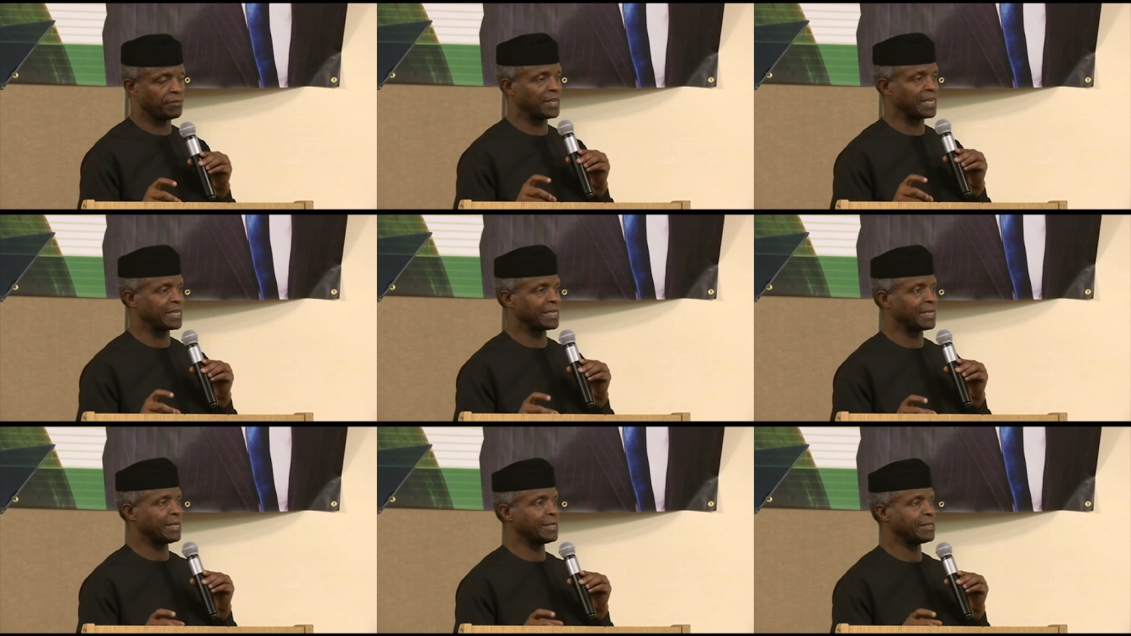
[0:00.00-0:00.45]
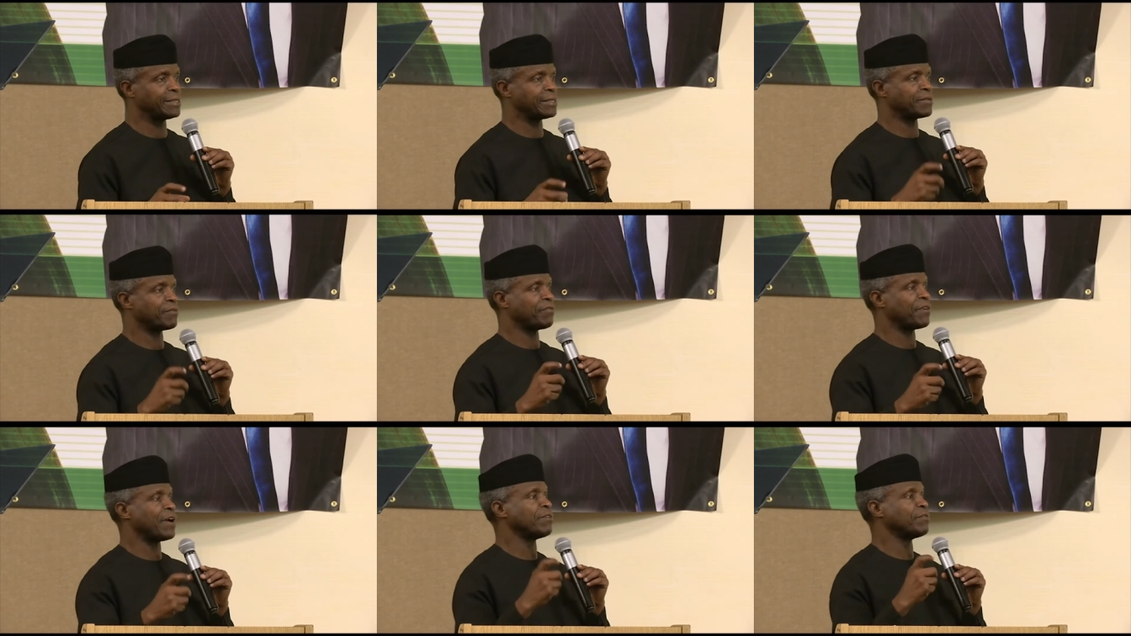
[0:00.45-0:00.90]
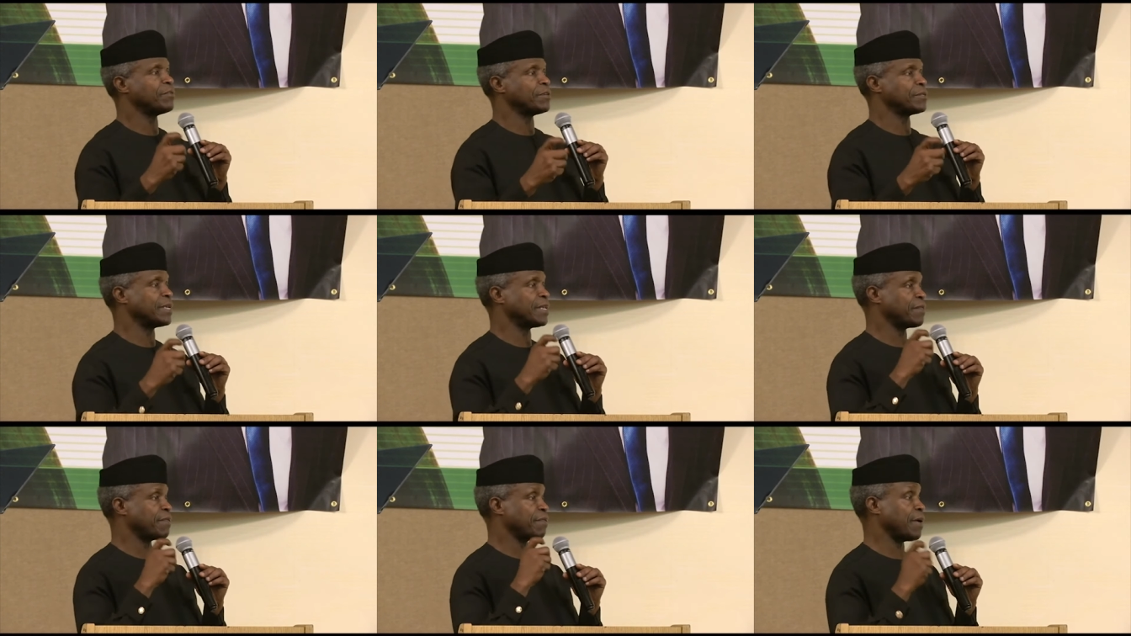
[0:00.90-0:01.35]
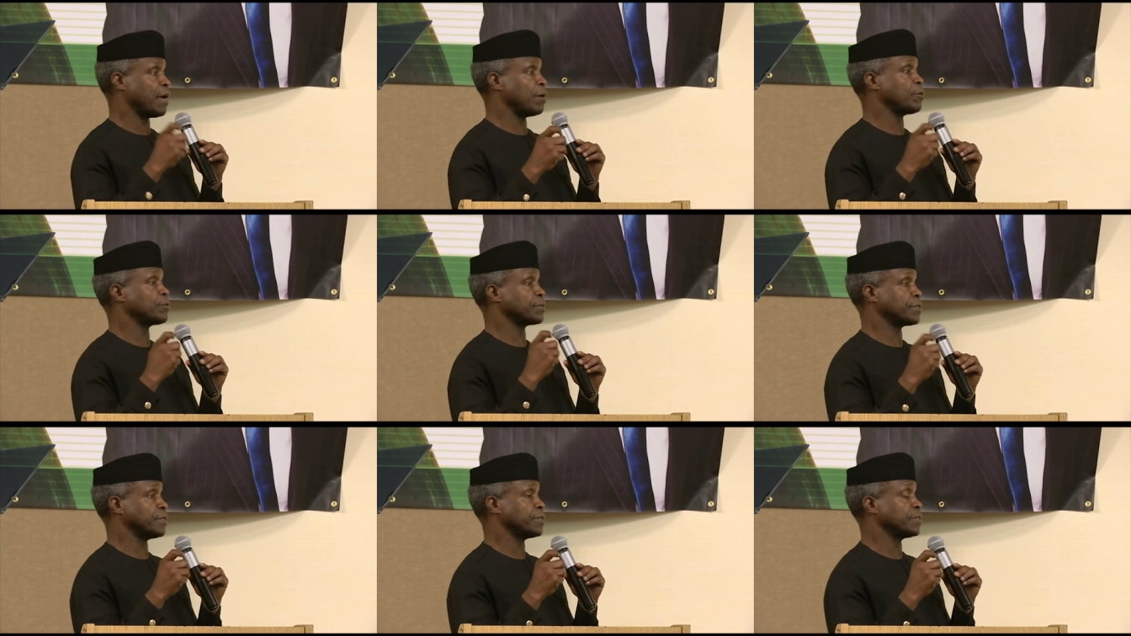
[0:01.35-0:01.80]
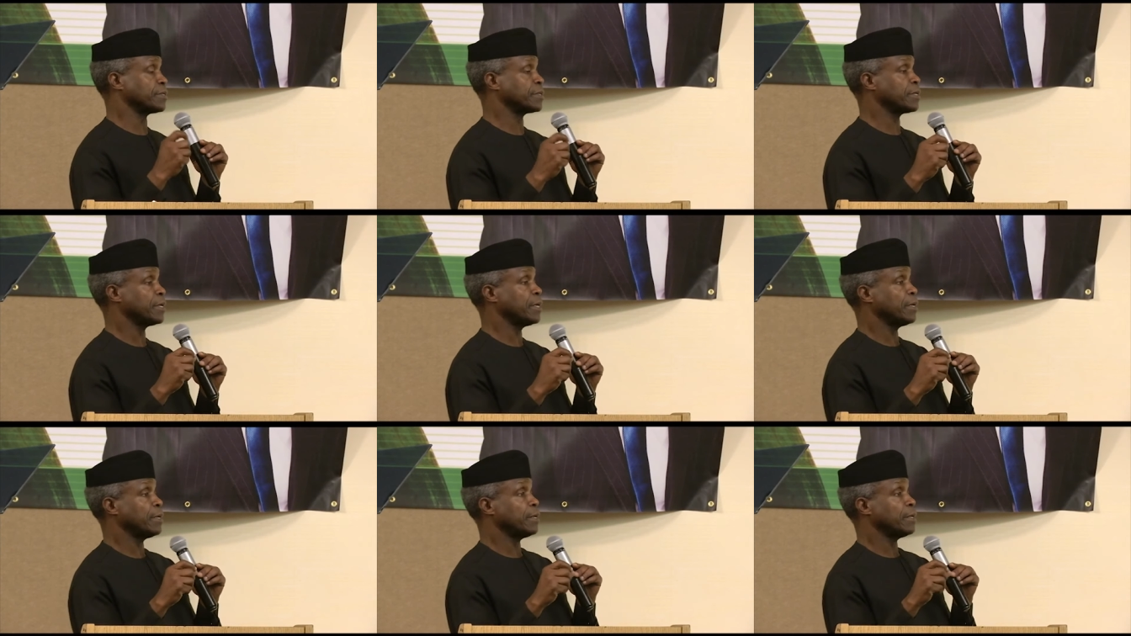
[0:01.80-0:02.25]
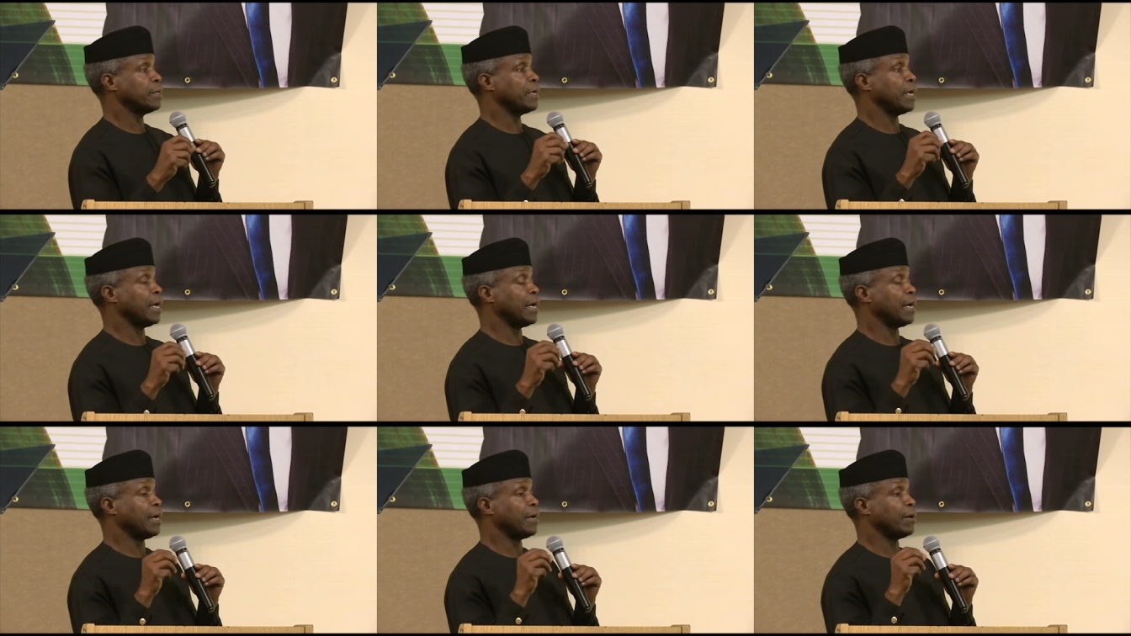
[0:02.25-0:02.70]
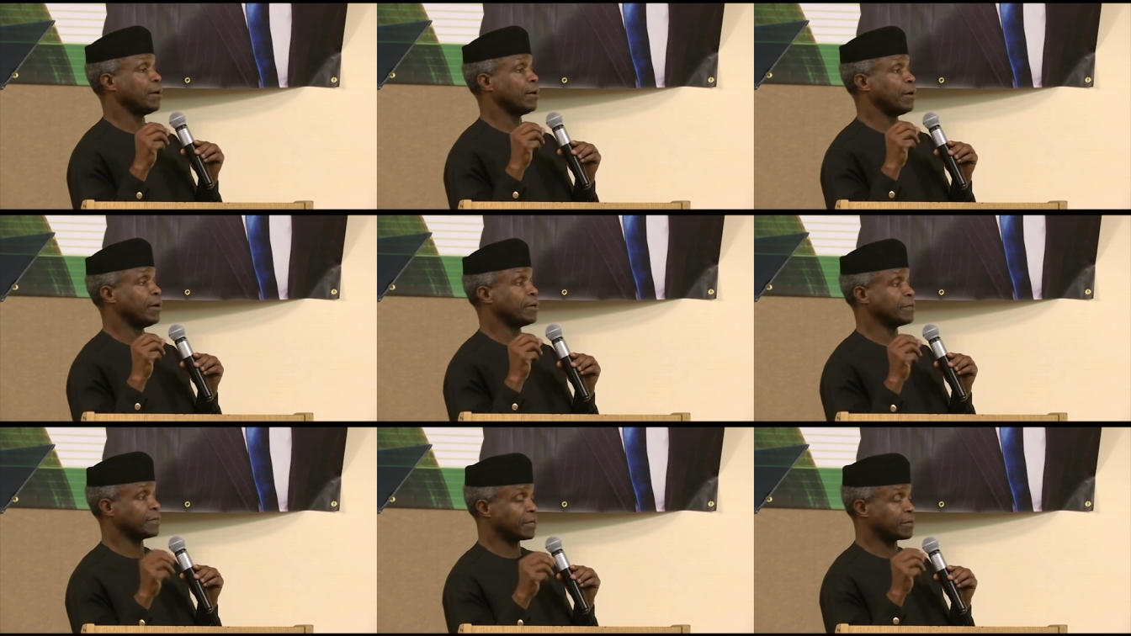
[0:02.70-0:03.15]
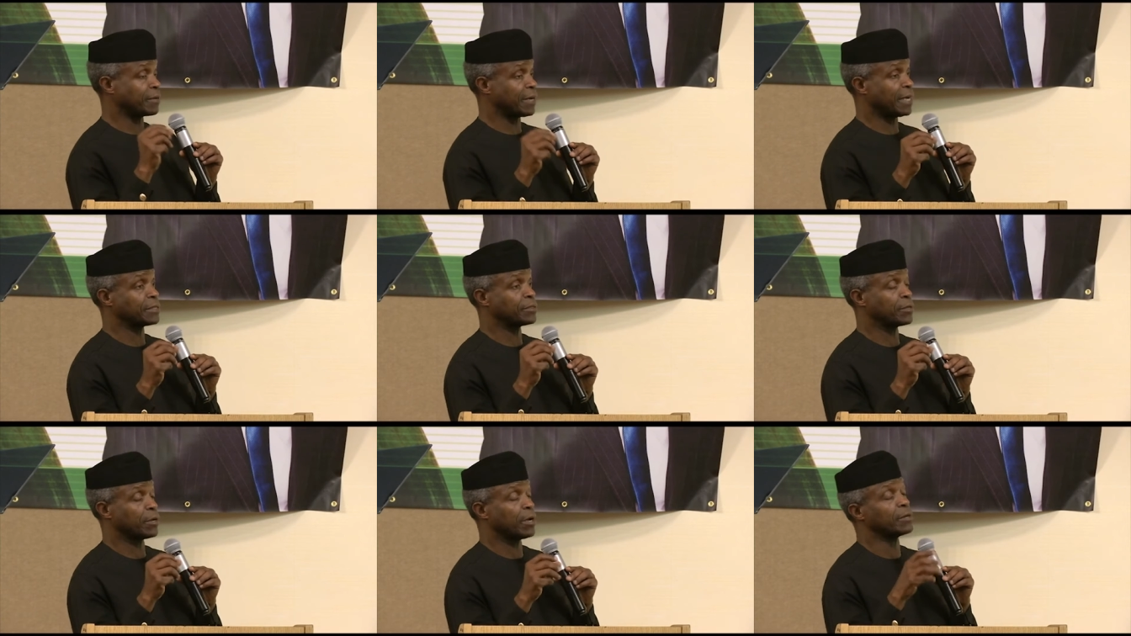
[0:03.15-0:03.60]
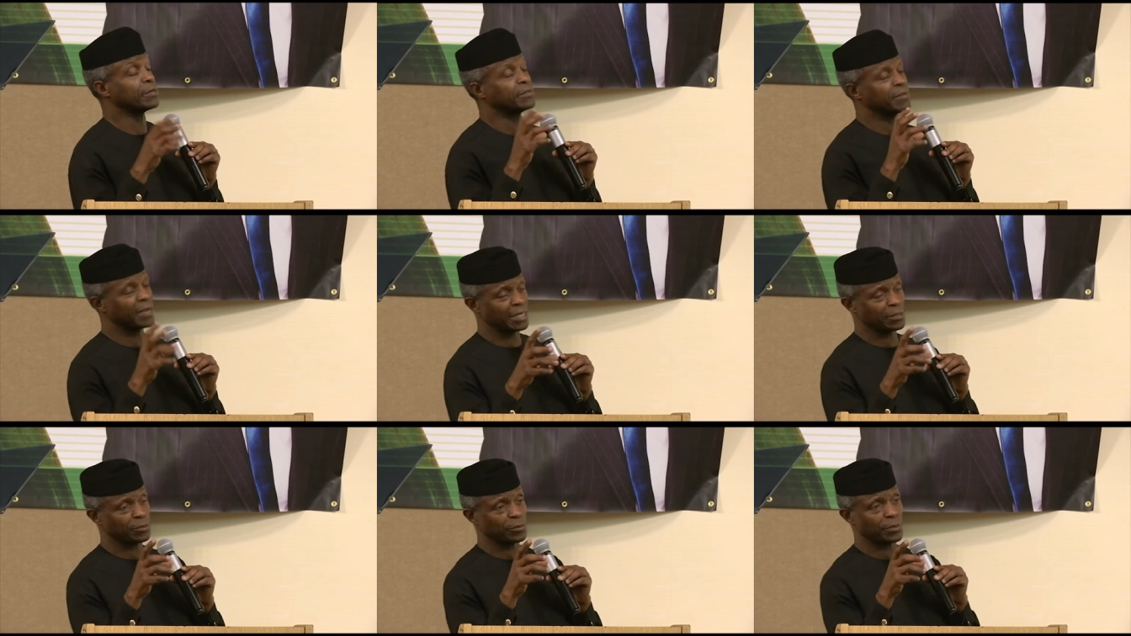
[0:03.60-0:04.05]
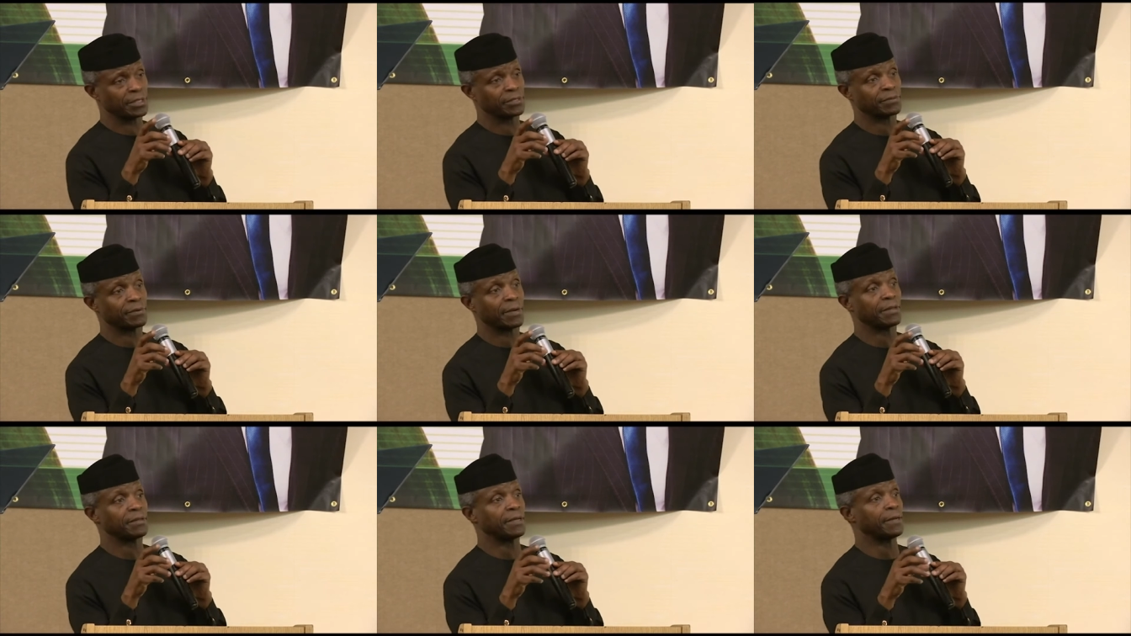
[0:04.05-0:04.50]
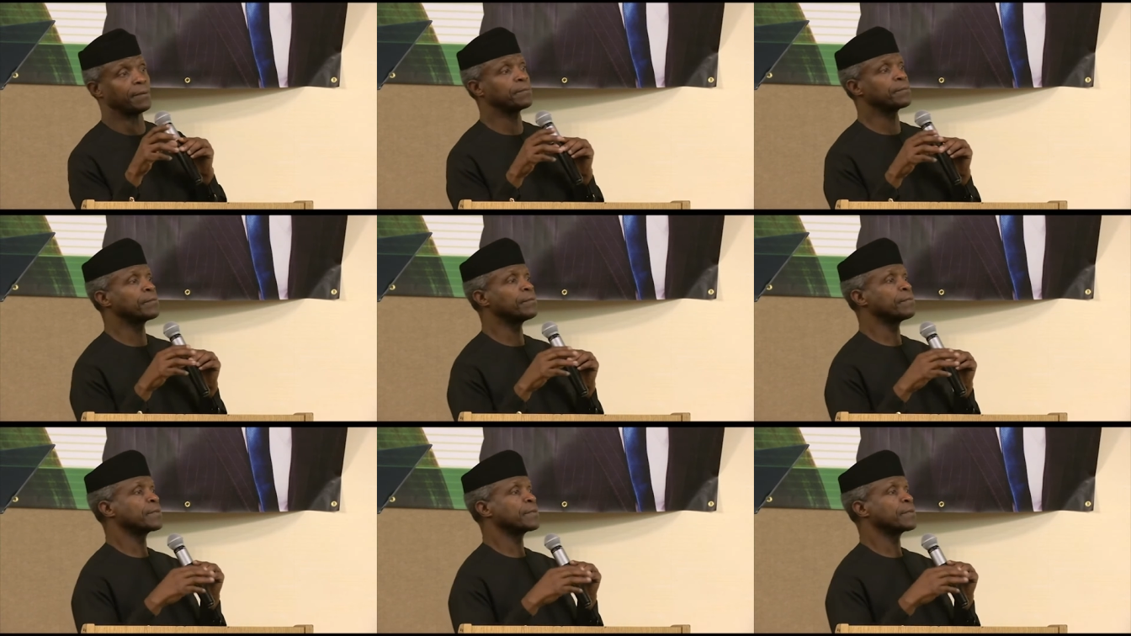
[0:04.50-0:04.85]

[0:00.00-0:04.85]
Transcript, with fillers: have engaged 500,000 uh, undergraduate, uh, graduates rather.